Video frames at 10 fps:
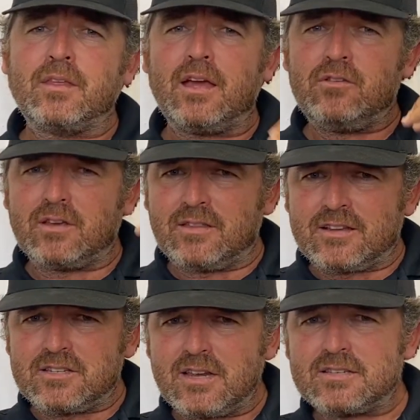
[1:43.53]
and you can
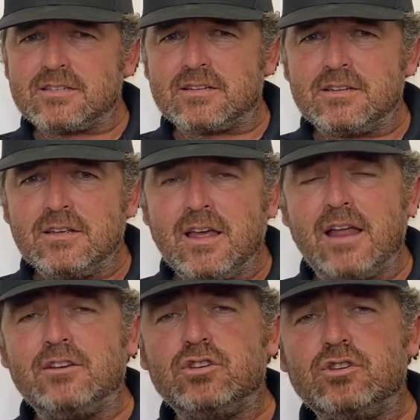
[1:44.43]
then test it
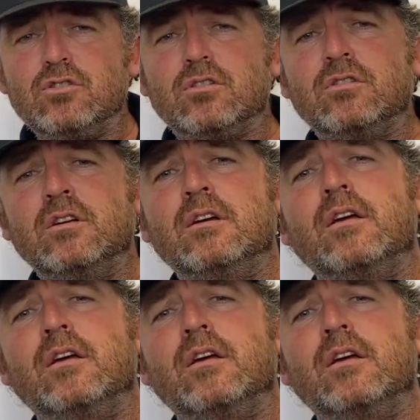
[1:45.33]
and ensure